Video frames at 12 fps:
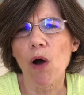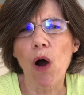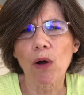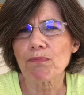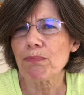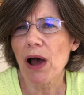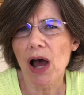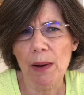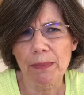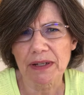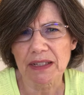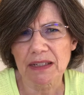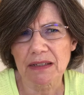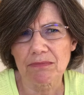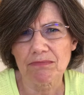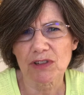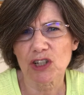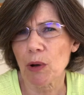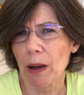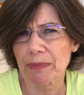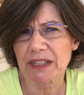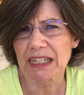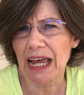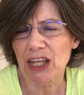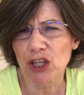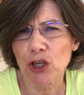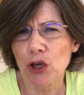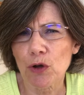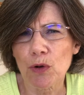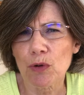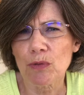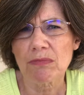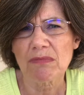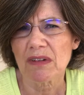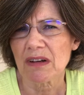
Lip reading: on purpose to upset you,